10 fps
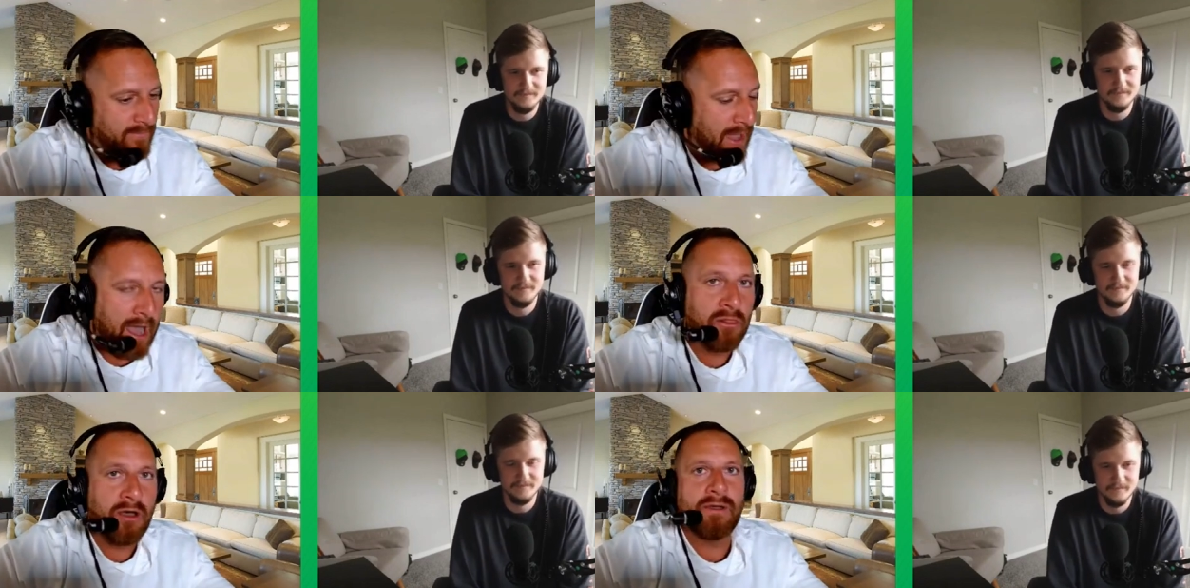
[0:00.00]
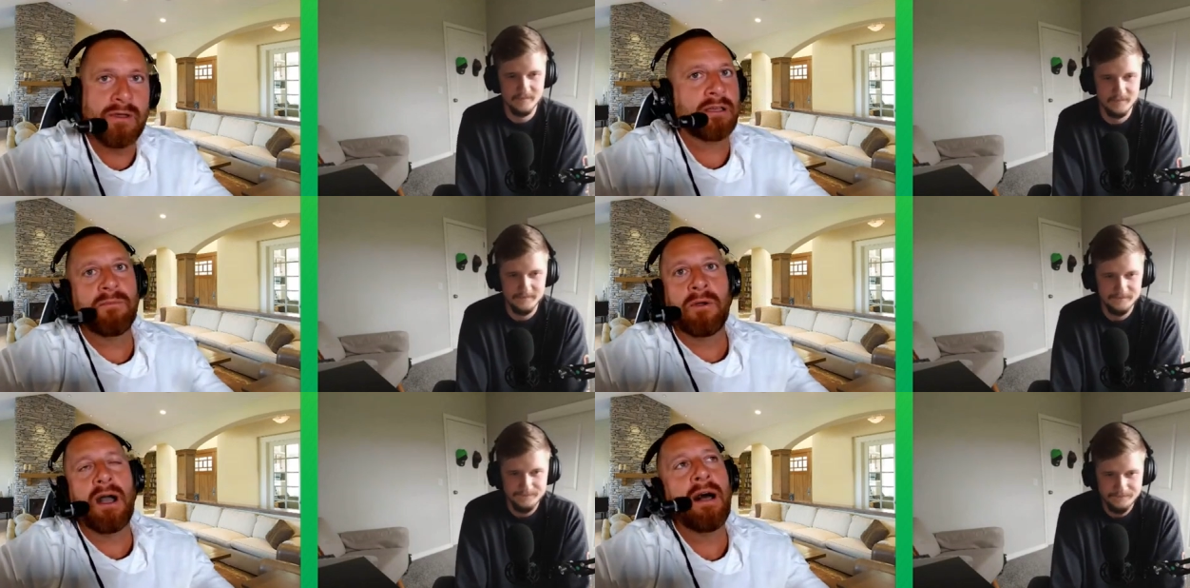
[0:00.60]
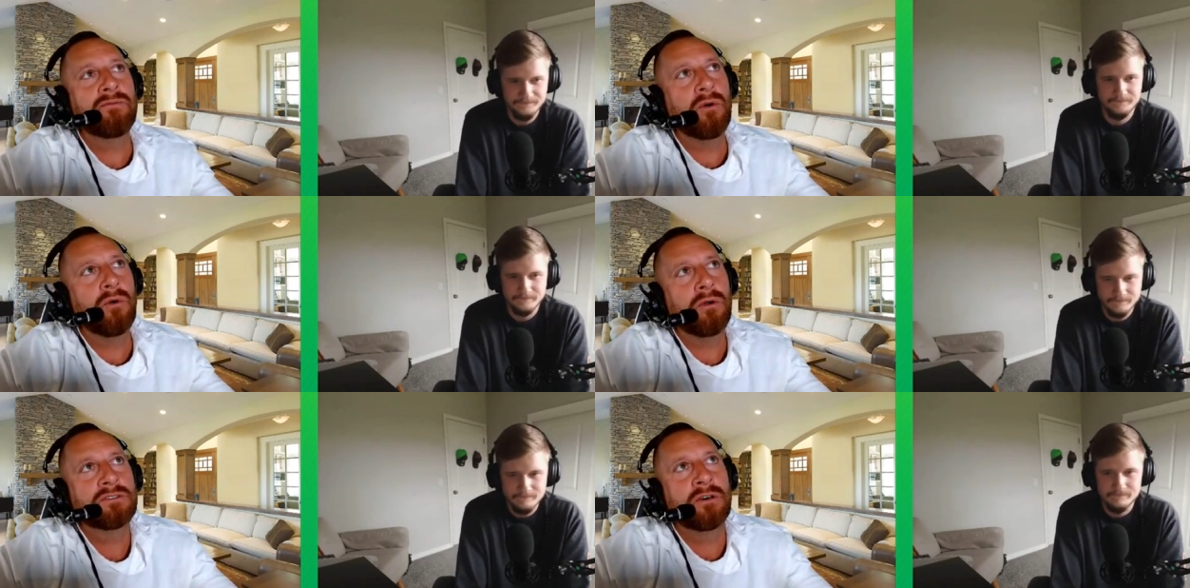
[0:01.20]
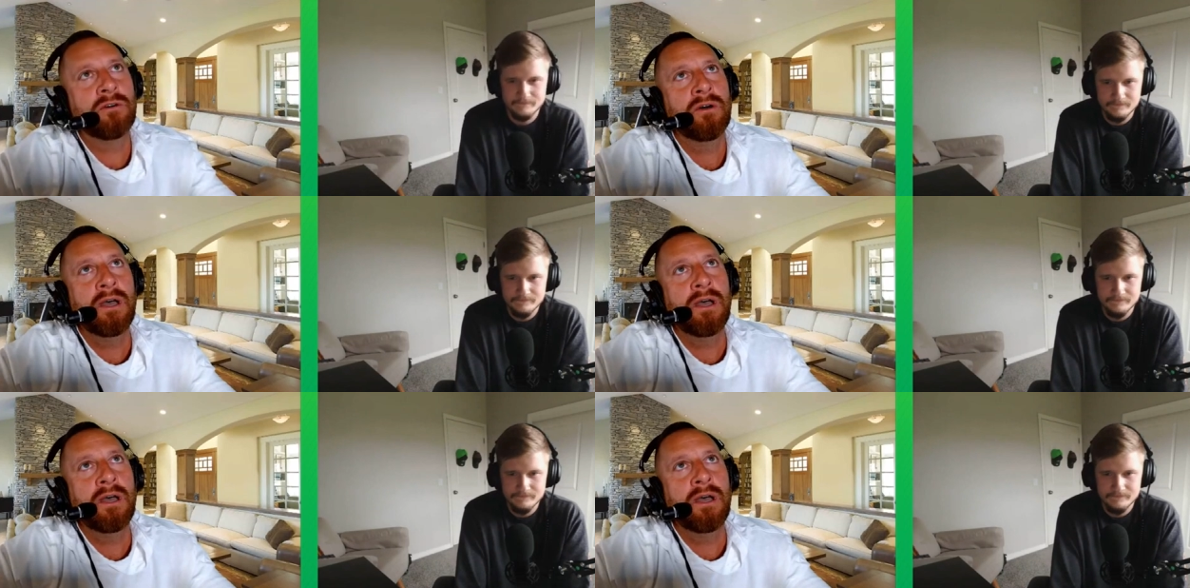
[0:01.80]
Speaker 1: I love Exmark, I love Toro. So